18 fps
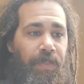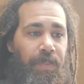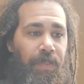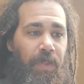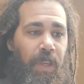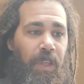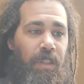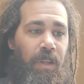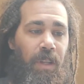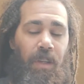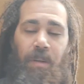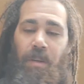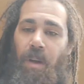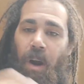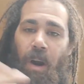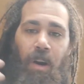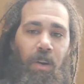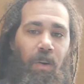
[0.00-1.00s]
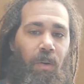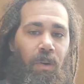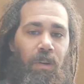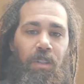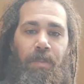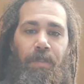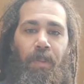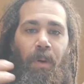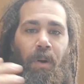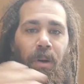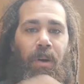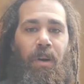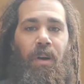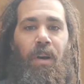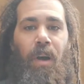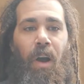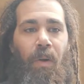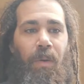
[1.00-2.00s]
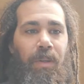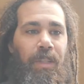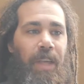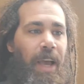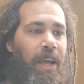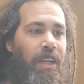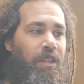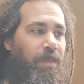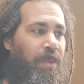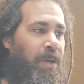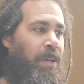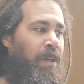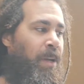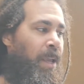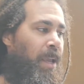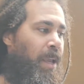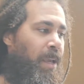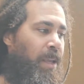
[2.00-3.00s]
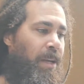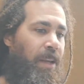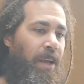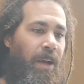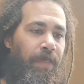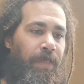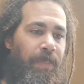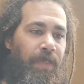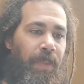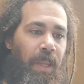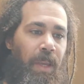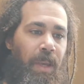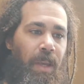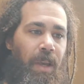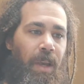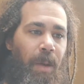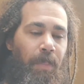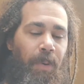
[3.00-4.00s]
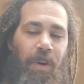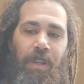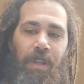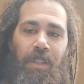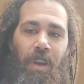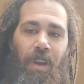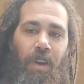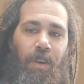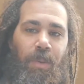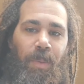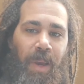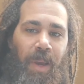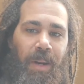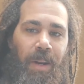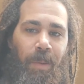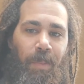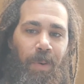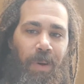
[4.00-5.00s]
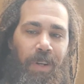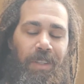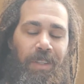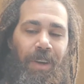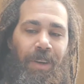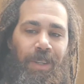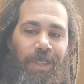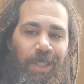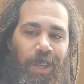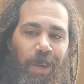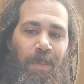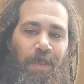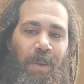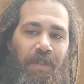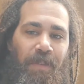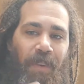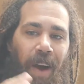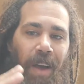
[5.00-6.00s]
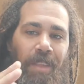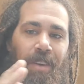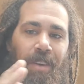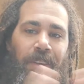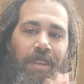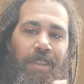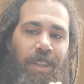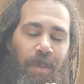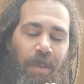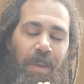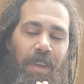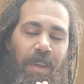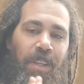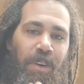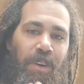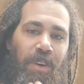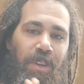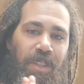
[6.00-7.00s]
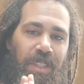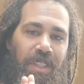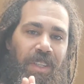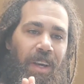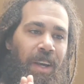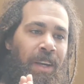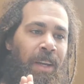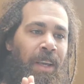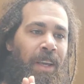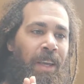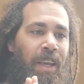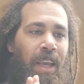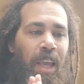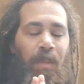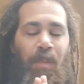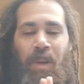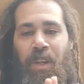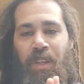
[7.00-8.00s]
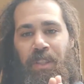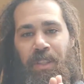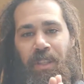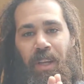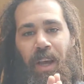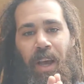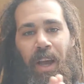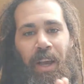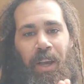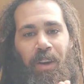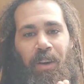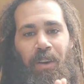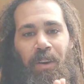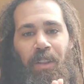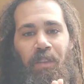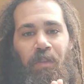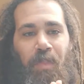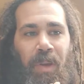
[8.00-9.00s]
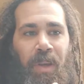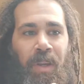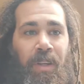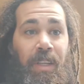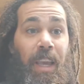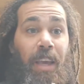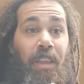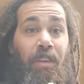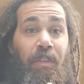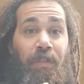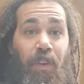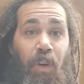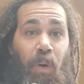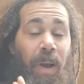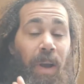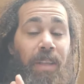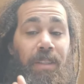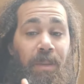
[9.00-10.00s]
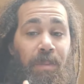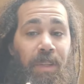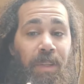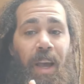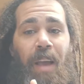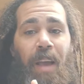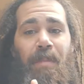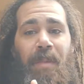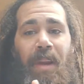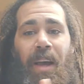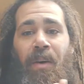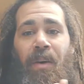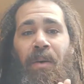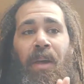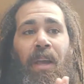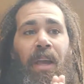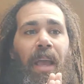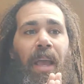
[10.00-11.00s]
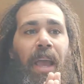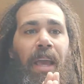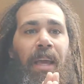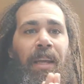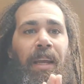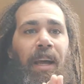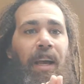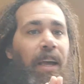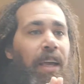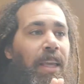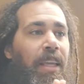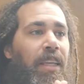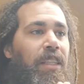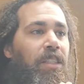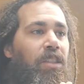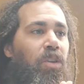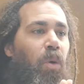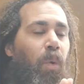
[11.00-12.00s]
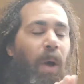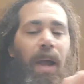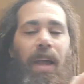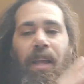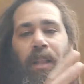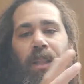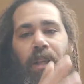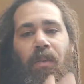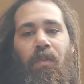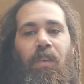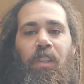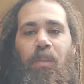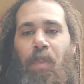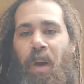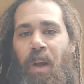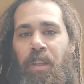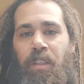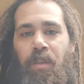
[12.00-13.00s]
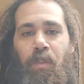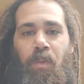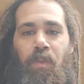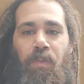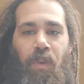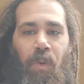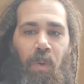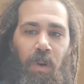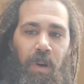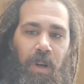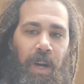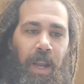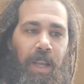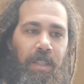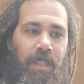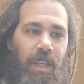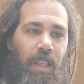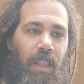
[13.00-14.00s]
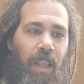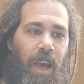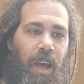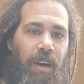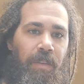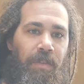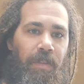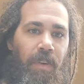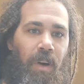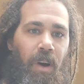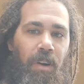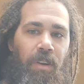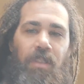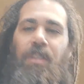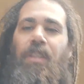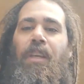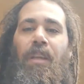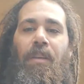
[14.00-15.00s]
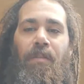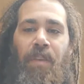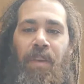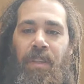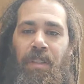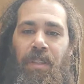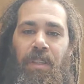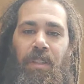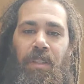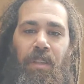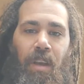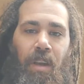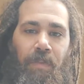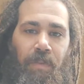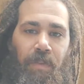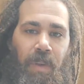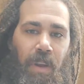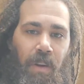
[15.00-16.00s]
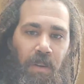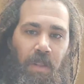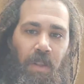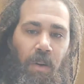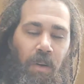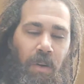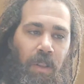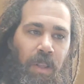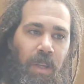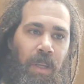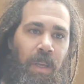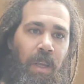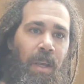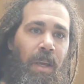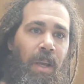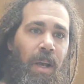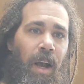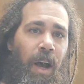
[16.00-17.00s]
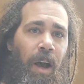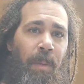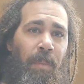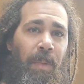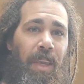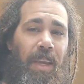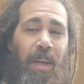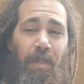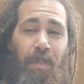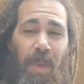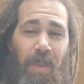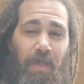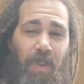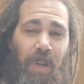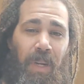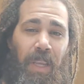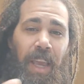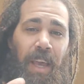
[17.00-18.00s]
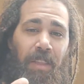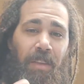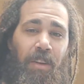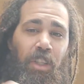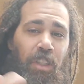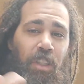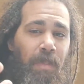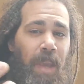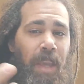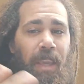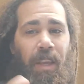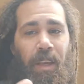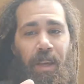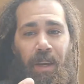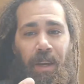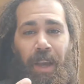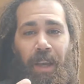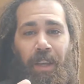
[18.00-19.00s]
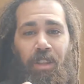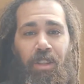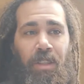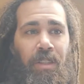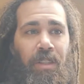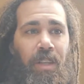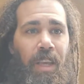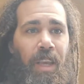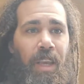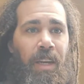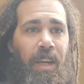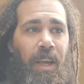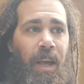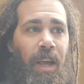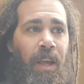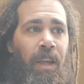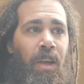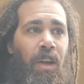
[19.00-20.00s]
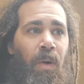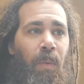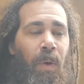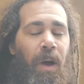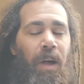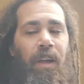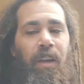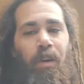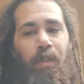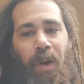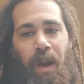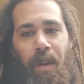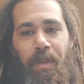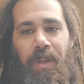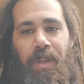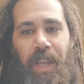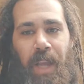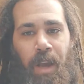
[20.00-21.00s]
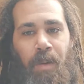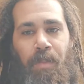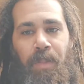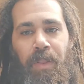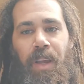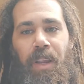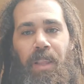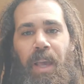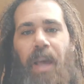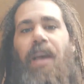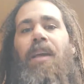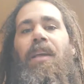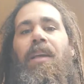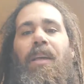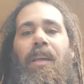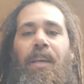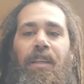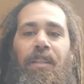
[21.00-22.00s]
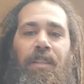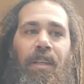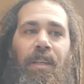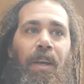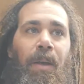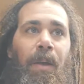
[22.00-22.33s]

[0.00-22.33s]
he's a hardcore supporter, always has been. And I'm pretty stoked, man. I'm pretty stoked. He's going to be a father. This is going to be his first son. Him and his girl have been together for quite some time now. And he's quietly responsible for organizing a lot of RC events and stuff here locally. Getting people together, just making connections. And while he'll probably downplay that, he's